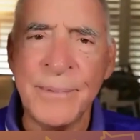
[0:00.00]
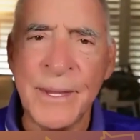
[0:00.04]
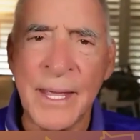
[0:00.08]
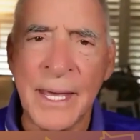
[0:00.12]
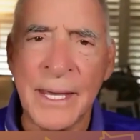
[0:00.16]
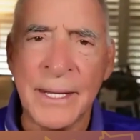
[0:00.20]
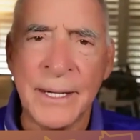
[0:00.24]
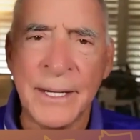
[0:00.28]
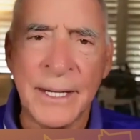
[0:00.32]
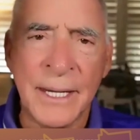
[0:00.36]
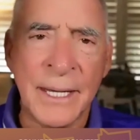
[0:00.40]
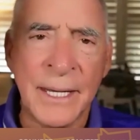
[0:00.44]

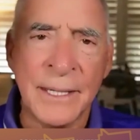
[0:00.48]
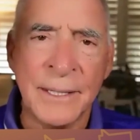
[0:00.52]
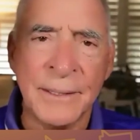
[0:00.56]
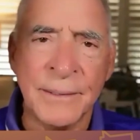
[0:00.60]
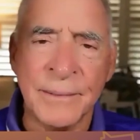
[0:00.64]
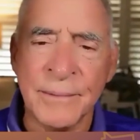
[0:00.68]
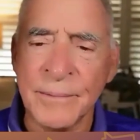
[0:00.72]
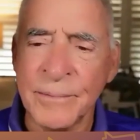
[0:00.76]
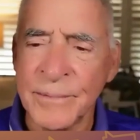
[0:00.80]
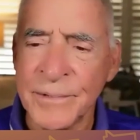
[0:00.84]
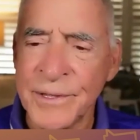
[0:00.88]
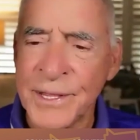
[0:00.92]

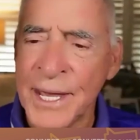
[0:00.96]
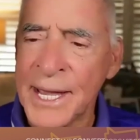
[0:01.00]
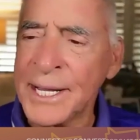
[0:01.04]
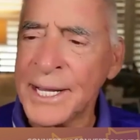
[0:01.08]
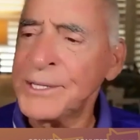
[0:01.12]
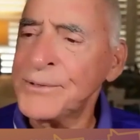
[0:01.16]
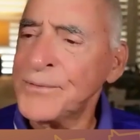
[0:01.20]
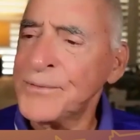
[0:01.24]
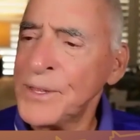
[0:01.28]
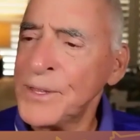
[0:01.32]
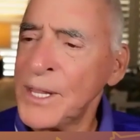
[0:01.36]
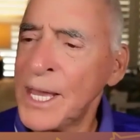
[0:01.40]
And
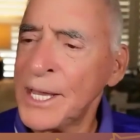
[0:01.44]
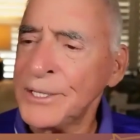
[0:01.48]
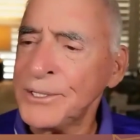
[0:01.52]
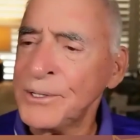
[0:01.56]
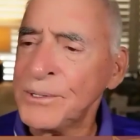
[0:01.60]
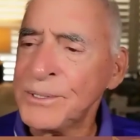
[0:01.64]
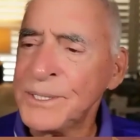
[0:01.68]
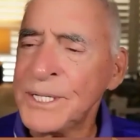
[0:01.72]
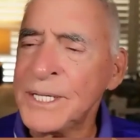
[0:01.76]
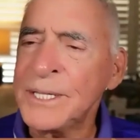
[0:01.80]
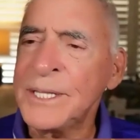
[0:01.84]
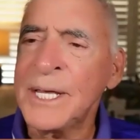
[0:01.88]
thanks for that.
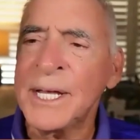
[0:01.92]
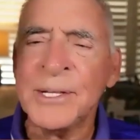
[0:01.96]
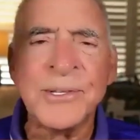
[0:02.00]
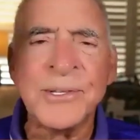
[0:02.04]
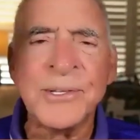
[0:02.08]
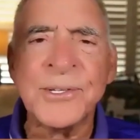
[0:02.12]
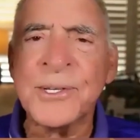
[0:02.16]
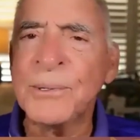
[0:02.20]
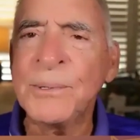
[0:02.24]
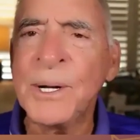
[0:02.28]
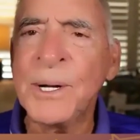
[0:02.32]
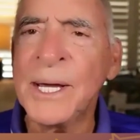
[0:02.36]
You did that
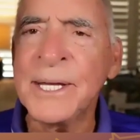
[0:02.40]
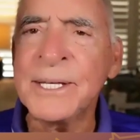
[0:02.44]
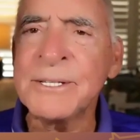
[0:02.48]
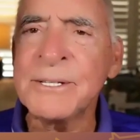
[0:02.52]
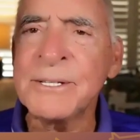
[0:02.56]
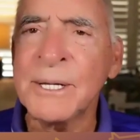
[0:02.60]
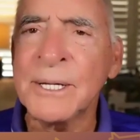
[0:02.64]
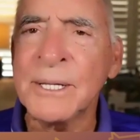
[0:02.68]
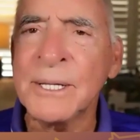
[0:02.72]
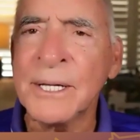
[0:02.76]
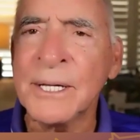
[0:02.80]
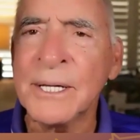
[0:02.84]
so
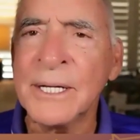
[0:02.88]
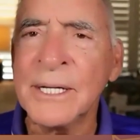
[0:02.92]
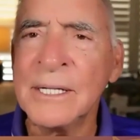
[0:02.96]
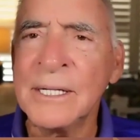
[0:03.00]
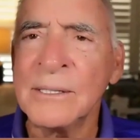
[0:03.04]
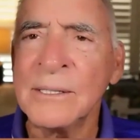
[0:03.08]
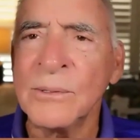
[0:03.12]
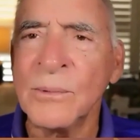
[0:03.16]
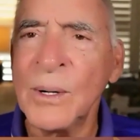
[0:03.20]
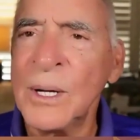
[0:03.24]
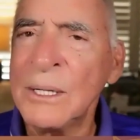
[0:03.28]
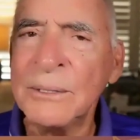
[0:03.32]
nicely, Leah.
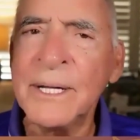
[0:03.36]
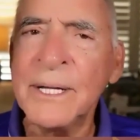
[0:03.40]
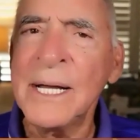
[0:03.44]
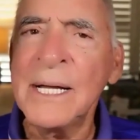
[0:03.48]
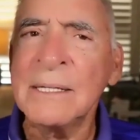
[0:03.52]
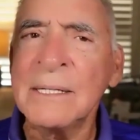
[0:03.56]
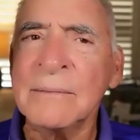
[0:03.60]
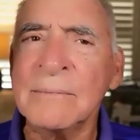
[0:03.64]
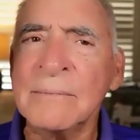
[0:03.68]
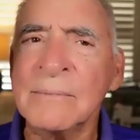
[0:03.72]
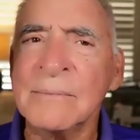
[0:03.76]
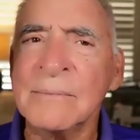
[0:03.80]
Well done.